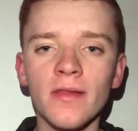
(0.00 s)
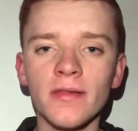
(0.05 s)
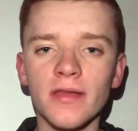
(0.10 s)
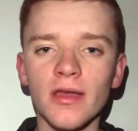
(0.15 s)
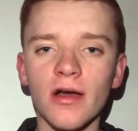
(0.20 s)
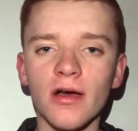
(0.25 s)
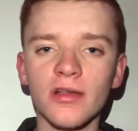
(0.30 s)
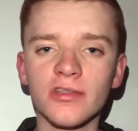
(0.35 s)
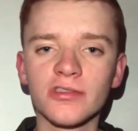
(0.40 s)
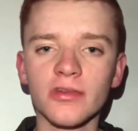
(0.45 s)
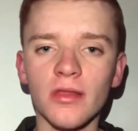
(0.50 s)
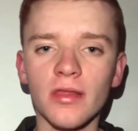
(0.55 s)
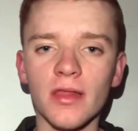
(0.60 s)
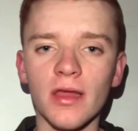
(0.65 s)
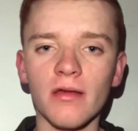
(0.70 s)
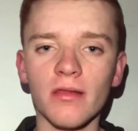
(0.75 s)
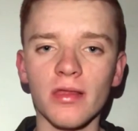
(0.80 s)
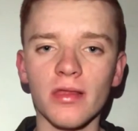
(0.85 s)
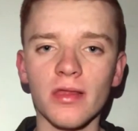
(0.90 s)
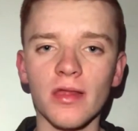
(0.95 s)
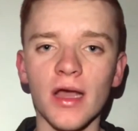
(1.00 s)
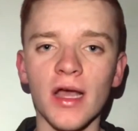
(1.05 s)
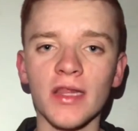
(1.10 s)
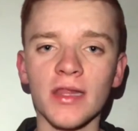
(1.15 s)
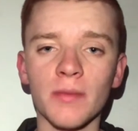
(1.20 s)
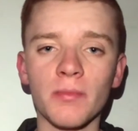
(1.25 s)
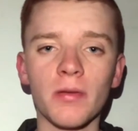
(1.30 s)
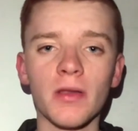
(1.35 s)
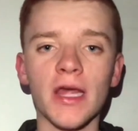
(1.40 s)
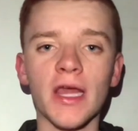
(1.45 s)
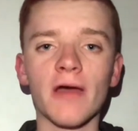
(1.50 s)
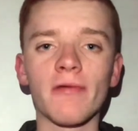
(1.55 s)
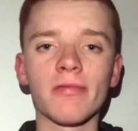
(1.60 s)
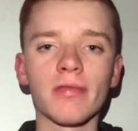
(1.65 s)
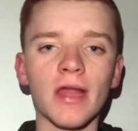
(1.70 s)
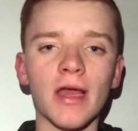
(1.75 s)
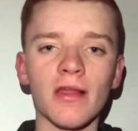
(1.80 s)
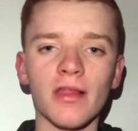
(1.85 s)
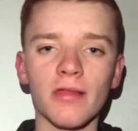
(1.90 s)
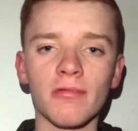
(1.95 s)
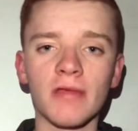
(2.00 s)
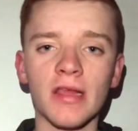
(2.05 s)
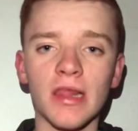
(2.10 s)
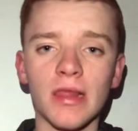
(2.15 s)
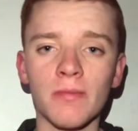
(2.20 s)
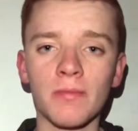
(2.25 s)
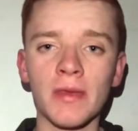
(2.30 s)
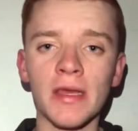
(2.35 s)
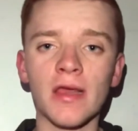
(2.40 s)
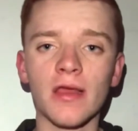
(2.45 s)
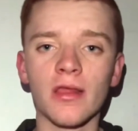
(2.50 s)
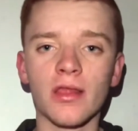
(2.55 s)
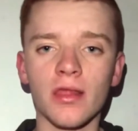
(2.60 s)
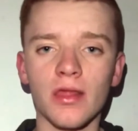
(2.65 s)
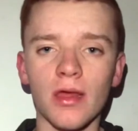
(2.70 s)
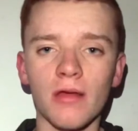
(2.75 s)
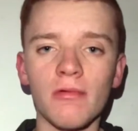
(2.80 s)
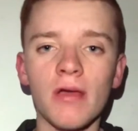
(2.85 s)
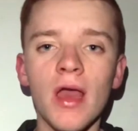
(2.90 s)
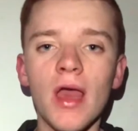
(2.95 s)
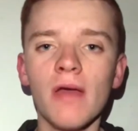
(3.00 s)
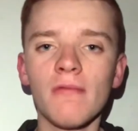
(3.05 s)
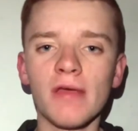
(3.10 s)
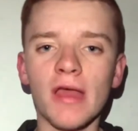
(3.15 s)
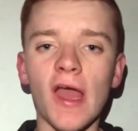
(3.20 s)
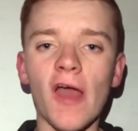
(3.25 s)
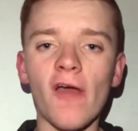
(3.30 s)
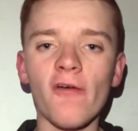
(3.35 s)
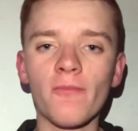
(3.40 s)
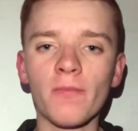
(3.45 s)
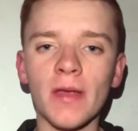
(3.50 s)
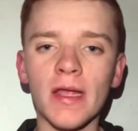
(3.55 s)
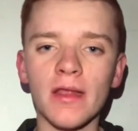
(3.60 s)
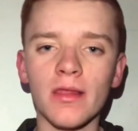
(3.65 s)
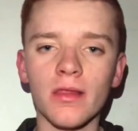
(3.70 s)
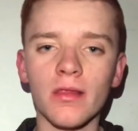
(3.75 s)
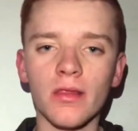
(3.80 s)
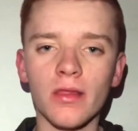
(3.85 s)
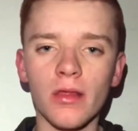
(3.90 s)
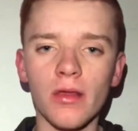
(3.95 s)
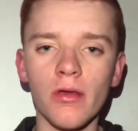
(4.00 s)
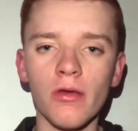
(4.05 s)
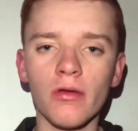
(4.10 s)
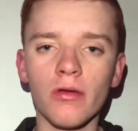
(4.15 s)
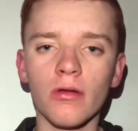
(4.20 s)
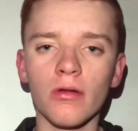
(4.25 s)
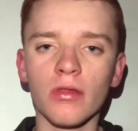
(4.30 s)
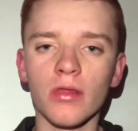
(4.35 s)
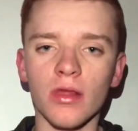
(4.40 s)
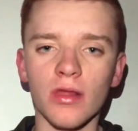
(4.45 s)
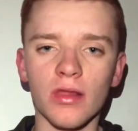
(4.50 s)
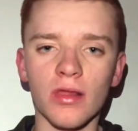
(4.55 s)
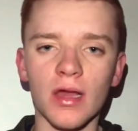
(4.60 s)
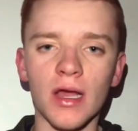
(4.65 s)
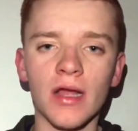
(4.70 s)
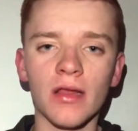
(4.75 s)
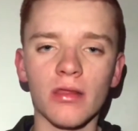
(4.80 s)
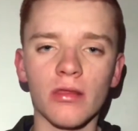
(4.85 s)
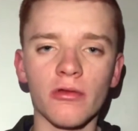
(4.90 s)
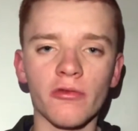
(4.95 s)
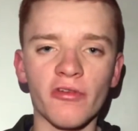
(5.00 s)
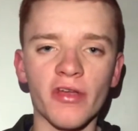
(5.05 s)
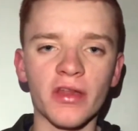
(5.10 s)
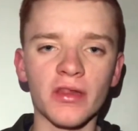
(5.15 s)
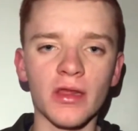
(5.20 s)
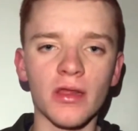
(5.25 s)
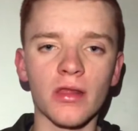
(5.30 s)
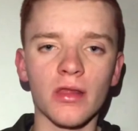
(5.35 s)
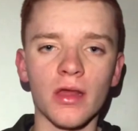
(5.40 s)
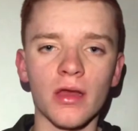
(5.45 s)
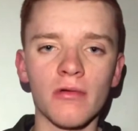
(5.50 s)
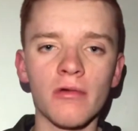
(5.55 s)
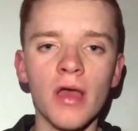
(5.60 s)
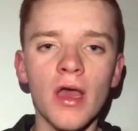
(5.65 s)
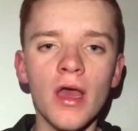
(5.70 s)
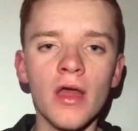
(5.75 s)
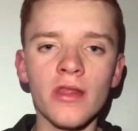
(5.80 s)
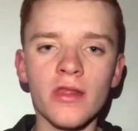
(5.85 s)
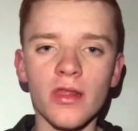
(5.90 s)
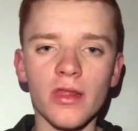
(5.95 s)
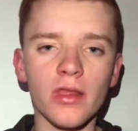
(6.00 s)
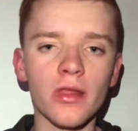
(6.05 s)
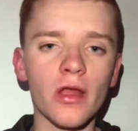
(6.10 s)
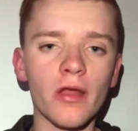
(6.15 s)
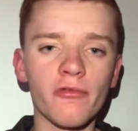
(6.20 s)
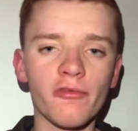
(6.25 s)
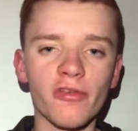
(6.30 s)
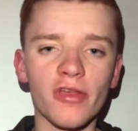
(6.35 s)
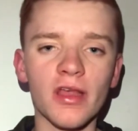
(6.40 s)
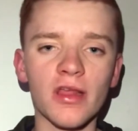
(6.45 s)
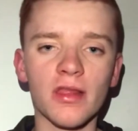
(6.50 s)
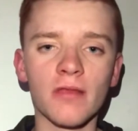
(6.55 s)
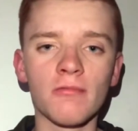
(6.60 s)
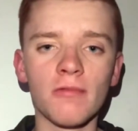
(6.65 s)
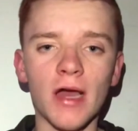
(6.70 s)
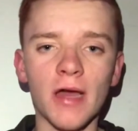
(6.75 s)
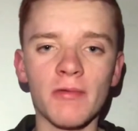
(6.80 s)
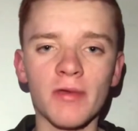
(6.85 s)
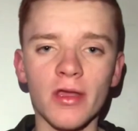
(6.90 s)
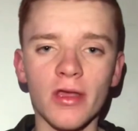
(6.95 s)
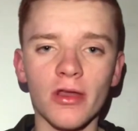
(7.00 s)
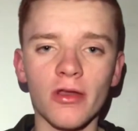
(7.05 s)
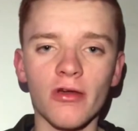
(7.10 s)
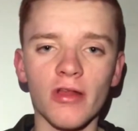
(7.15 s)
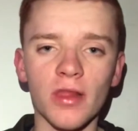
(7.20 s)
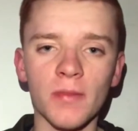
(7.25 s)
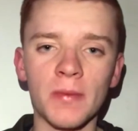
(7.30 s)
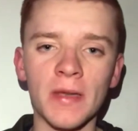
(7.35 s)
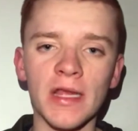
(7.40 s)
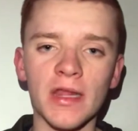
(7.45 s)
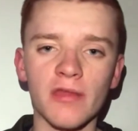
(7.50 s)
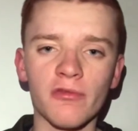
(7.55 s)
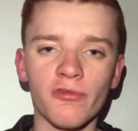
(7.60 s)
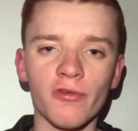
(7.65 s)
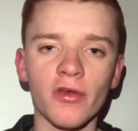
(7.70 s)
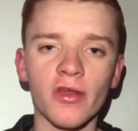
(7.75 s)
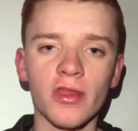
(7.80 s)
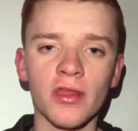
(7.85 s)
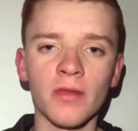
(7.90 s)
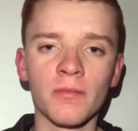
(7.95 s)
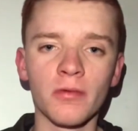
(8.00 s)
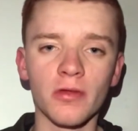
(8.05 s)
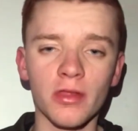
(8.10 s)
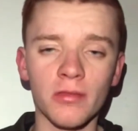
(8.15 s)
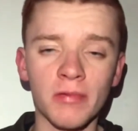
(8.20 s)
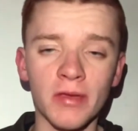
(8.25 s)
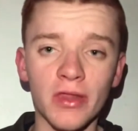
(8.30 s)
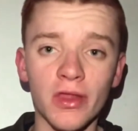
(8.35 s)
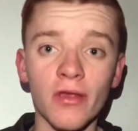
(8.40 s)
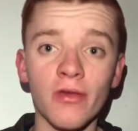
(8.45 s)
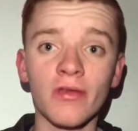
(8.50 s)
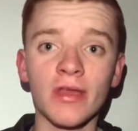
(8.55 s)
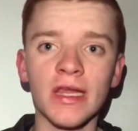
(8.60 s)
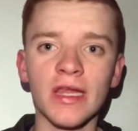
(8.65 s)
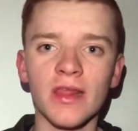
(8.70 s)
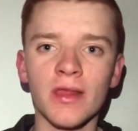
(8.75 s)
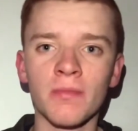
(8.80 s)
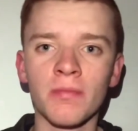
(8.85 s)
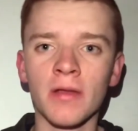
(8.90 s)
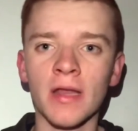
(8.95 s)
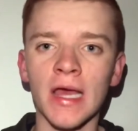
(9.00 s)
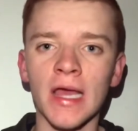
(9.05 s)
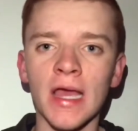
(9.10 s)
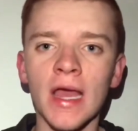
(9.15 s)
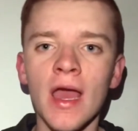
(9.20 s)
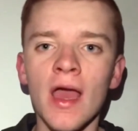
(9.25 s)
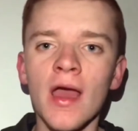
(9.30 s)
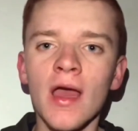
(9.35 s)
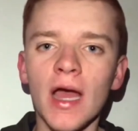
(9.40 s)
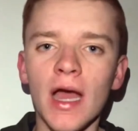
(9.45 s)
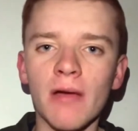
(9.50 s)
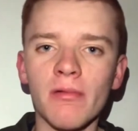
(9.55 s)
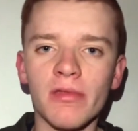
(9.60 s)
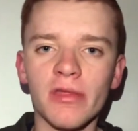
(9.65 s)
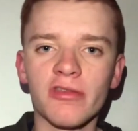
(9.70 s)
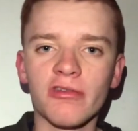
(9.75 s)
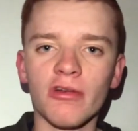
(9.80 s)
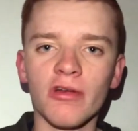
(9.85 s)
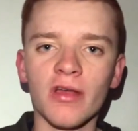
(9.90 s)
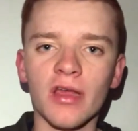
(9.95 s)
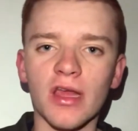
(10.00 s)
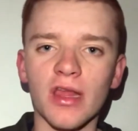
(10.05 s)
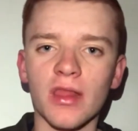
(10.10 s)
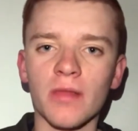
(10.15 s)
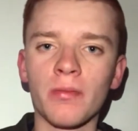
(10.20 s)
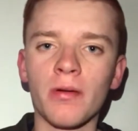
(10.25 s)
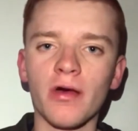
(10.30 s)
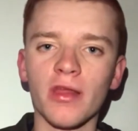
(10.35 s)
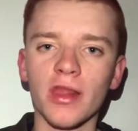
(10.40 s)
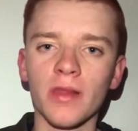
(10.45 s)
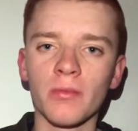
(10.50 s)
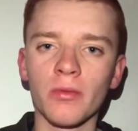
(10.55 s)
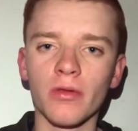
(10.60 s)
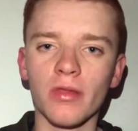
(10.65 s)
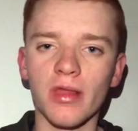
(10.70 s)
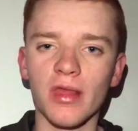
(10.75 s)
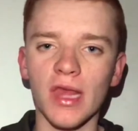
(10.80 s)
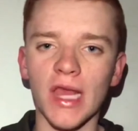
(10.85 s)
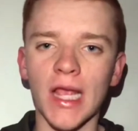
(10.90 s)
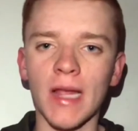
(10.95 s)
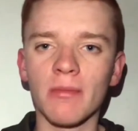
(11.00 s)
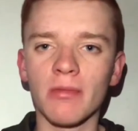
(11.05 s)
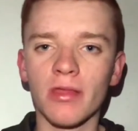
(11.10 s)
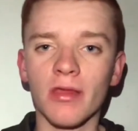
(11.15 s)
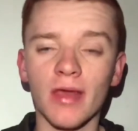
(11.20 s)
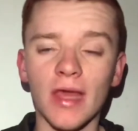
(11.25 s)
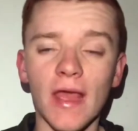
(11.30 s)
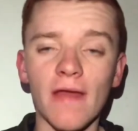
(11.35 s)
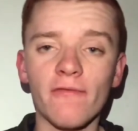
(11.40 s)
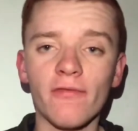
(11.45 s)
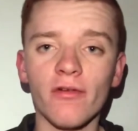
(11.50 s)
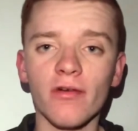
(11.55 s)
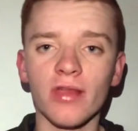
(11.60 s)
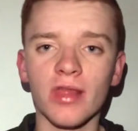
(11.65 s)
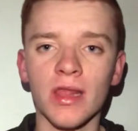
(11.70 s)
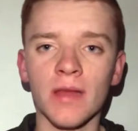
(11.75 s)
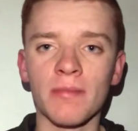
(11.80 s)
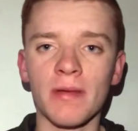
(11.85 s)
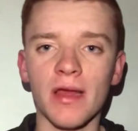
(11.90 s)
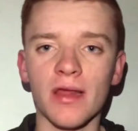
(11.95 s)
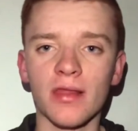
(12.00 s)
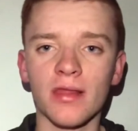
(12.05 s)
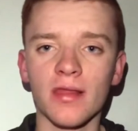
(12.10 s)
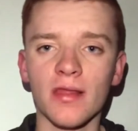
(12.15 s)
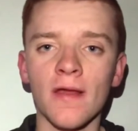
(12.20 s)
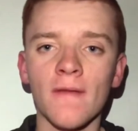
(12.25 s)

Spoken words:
They are just outside the playoffs as we speak, so we have beaten two good sides already, so there's no reason why we cannot beat Royston, but we do need to play our strongest possible team to give us the best